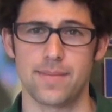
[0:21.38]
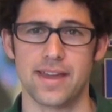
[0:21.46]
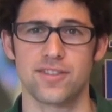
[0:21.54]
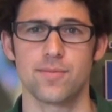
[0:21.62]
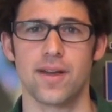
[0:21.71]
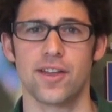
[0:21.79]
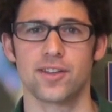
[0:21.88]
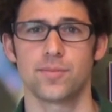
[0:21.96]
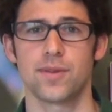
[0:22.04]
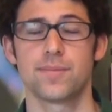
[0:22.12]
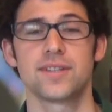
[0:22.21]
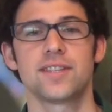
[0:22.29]
I'm Matthew Malcolm
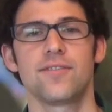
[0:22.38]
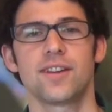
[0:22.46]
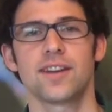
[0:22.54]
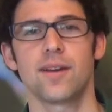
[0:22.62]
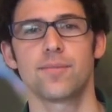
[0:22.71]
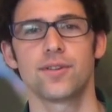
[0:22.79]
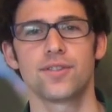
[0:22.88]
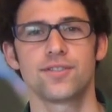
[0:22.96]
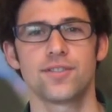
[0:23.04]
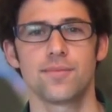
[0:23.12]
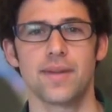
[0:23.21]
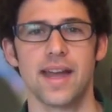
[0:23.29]
with Pacific Nut
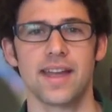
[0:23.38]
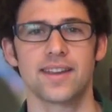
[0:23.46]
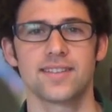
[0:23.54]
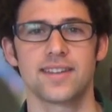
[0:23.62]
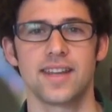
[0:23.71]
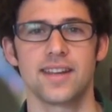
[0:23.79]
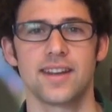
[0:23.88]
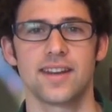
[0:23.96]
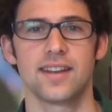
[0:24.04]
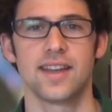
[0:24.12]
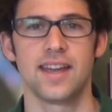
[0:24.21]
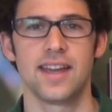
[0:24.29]
Producer Magazine,
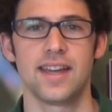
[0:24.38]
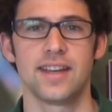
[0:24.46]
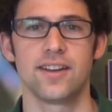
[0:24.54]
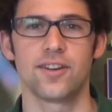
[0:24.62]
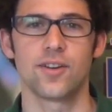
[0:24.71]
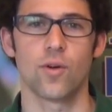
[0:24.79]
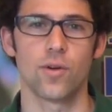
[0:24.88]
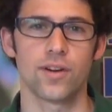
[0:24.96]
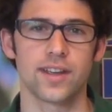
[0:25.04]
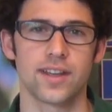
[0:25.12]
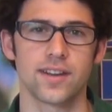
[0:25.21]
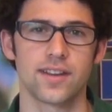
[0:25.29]
and here in
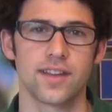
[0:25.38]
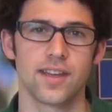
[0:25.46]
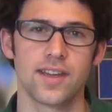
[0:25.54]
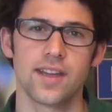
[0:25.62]
Oregon,